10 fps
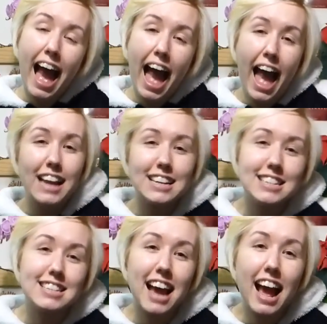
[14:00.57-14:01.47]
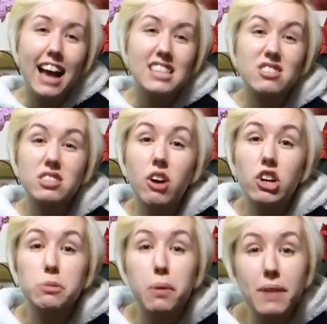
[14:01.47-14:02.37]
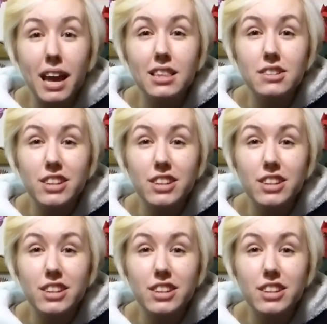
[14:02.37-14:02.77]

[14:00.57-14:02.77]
and as a result, I should probably end this